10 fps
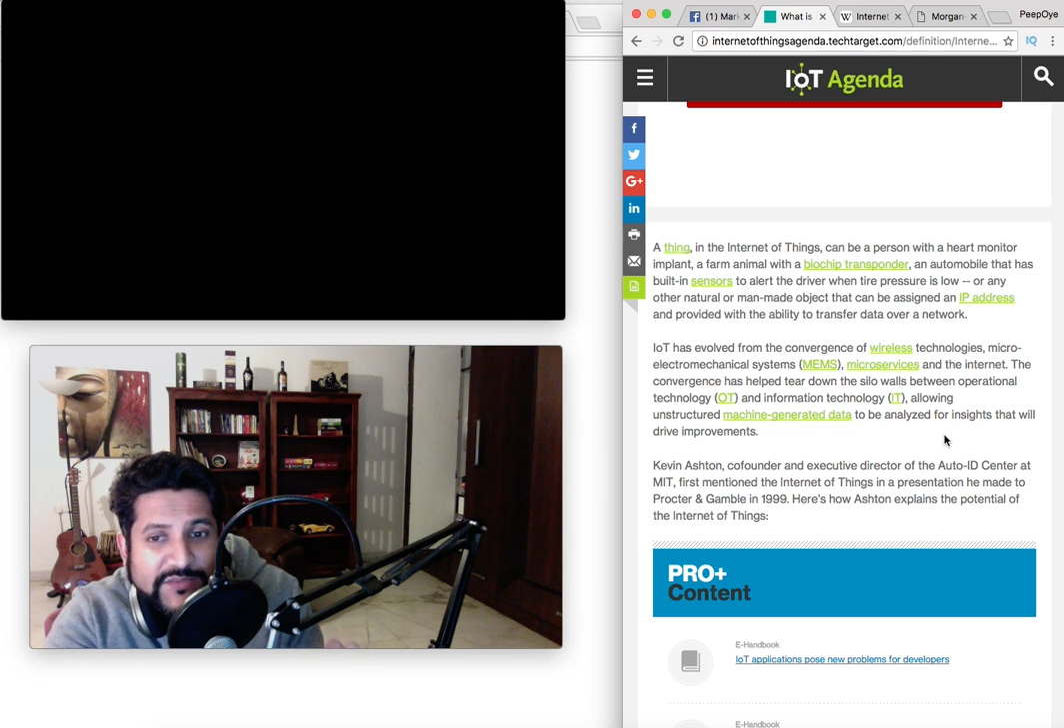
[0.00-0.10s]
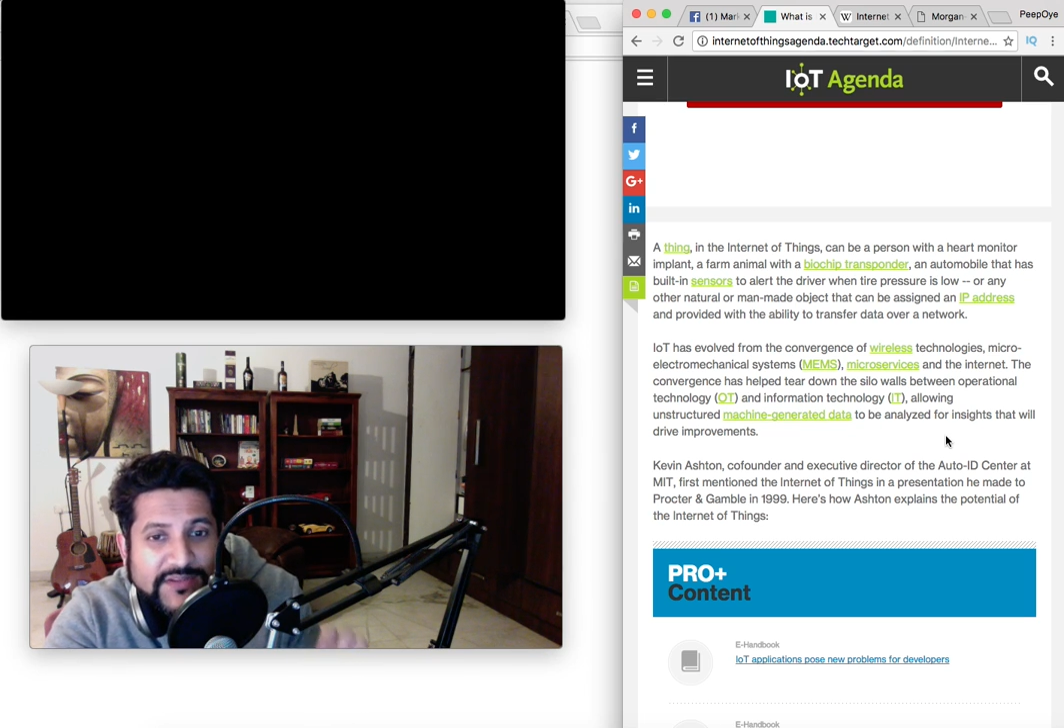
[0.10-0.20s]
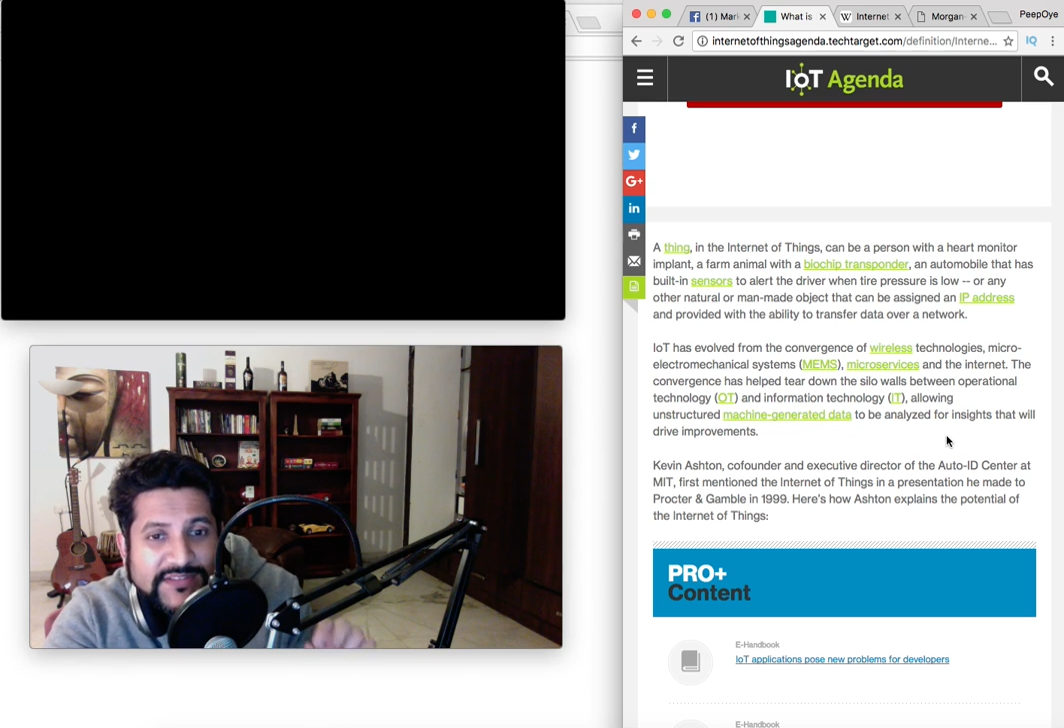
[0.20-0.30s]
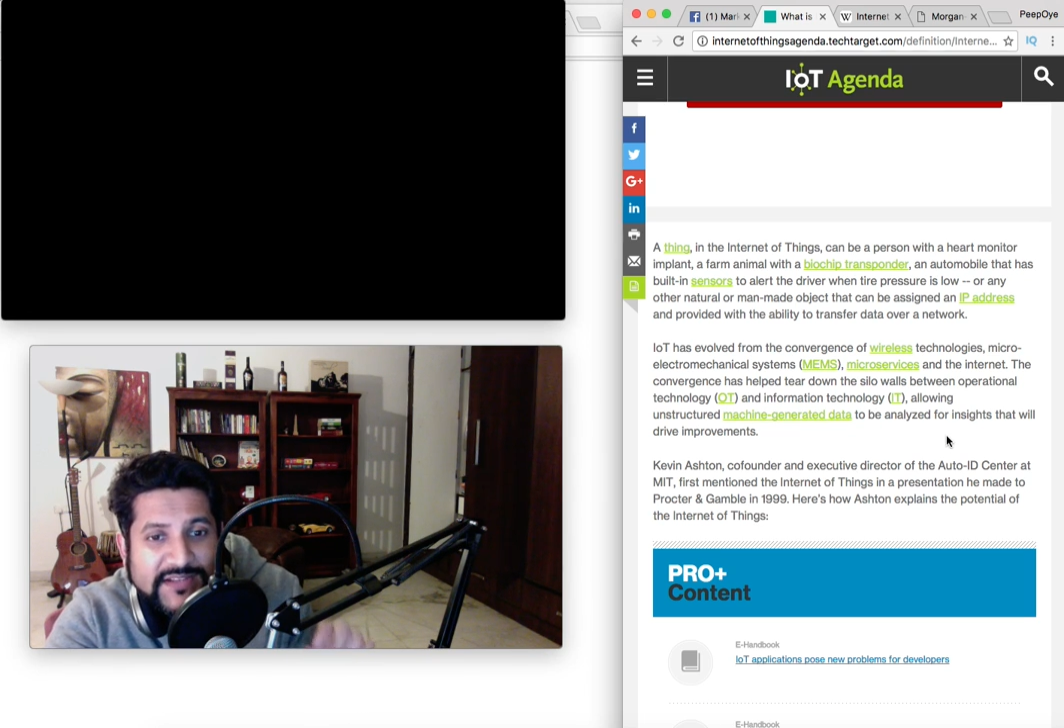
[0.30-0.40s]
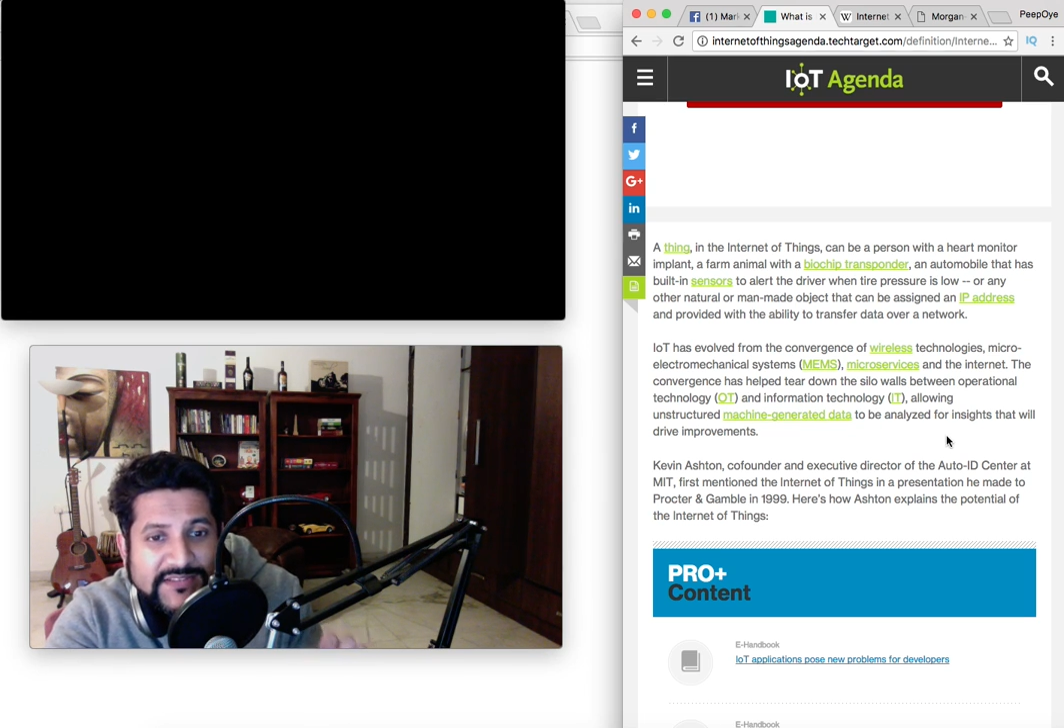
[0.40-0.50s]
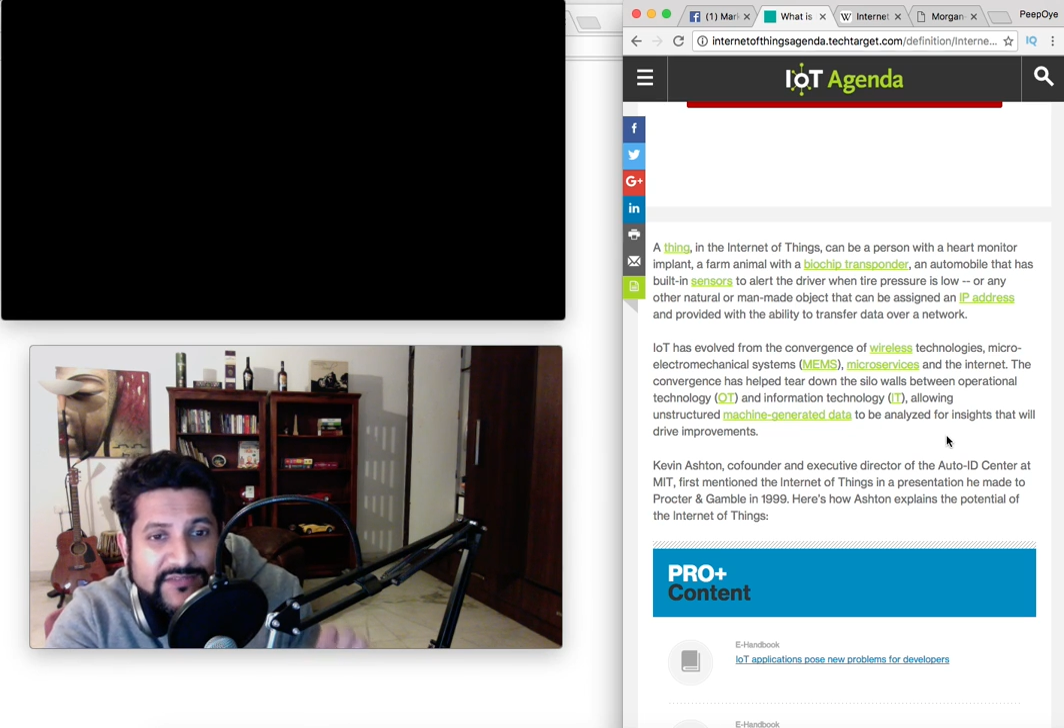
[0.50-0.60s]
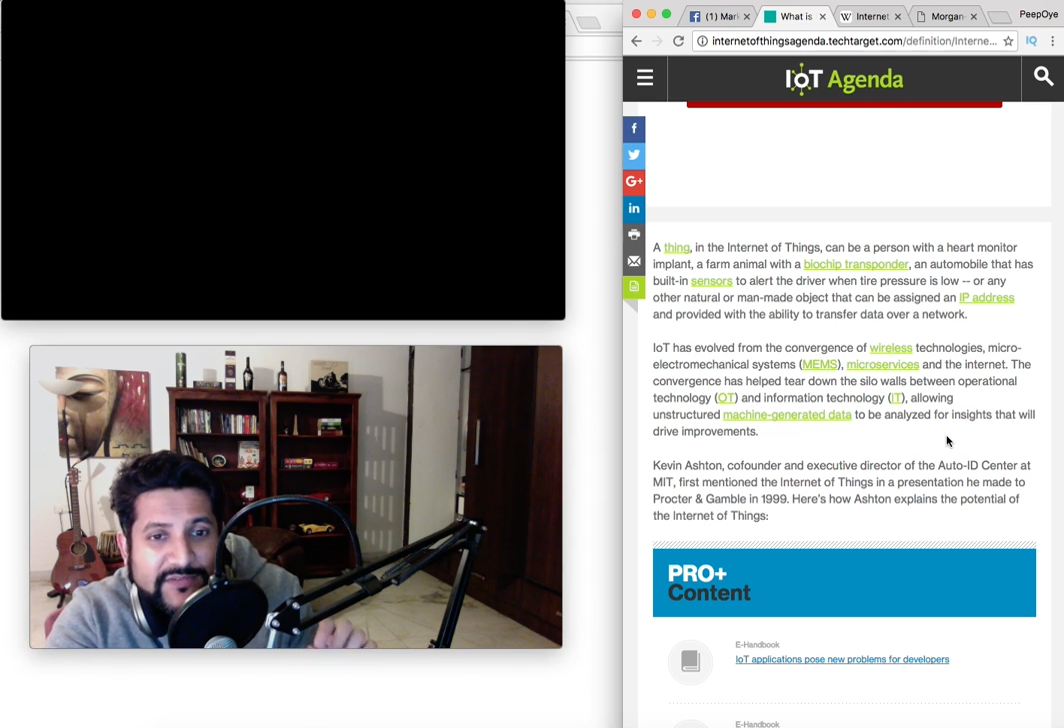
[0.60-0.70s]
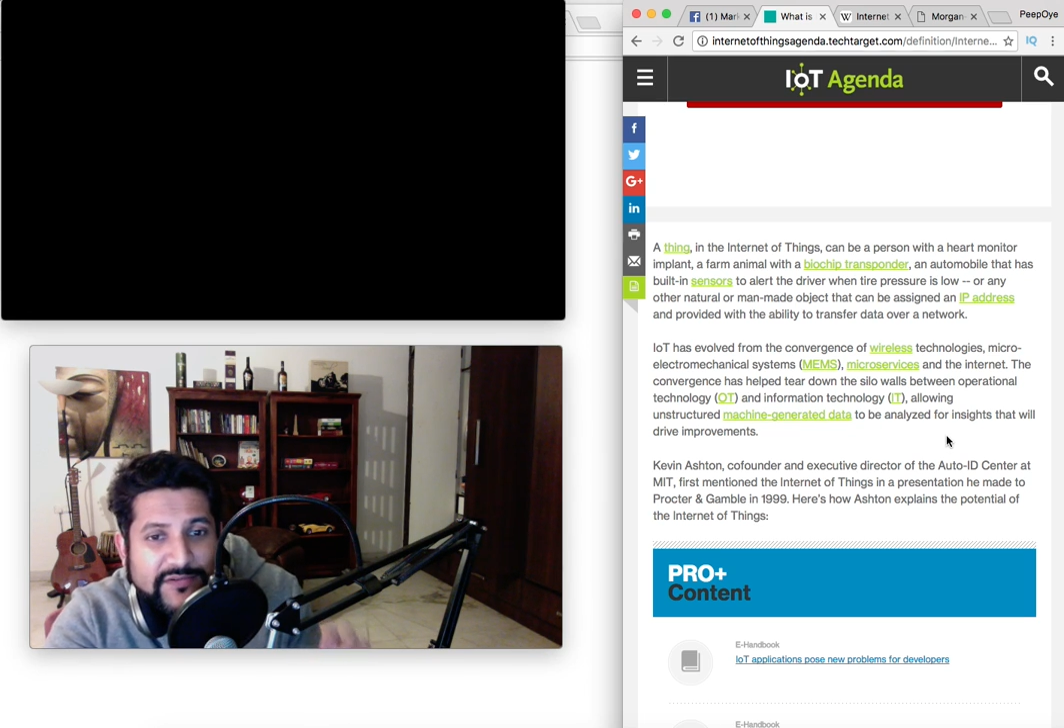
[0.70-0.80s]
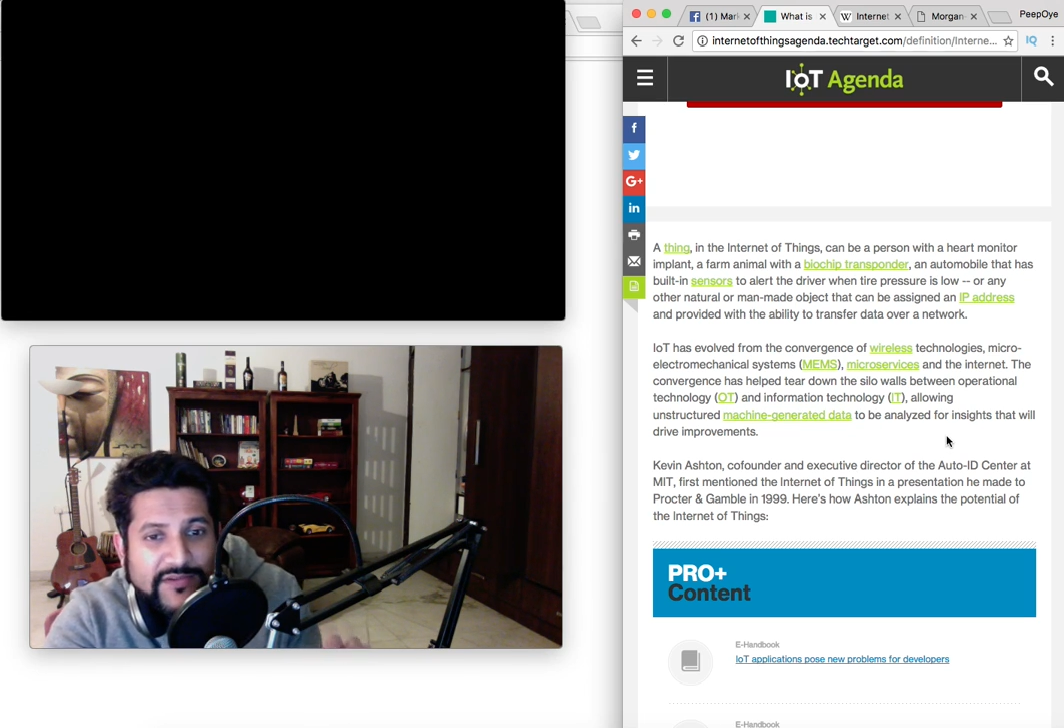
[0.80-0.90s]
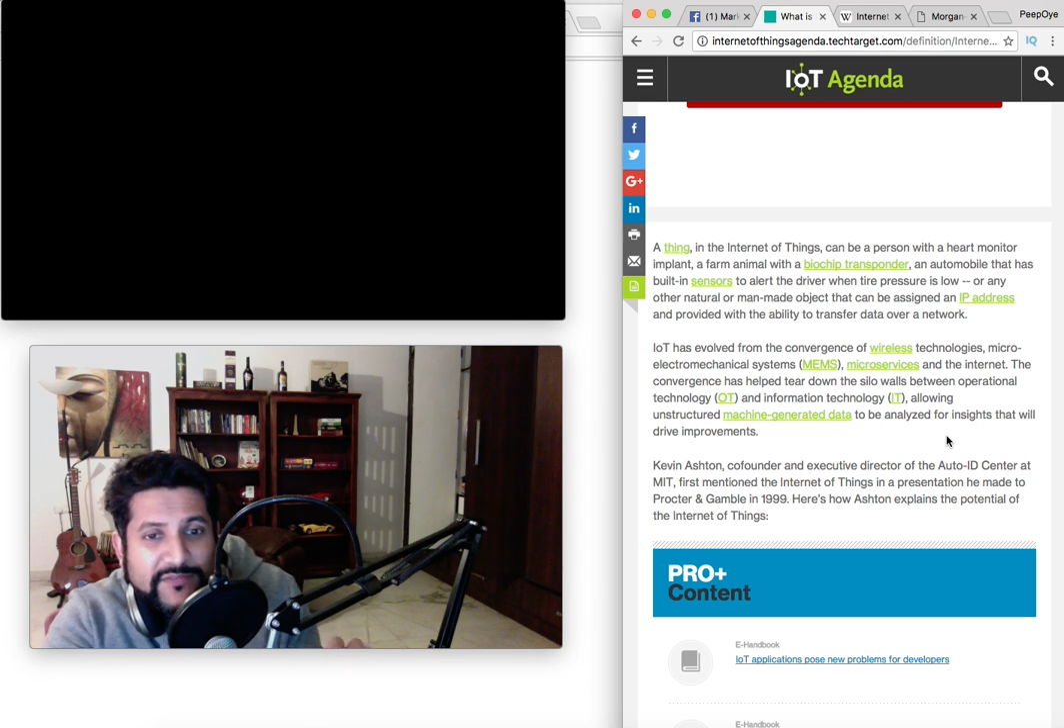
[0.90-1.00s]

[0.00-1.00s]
insights that will drive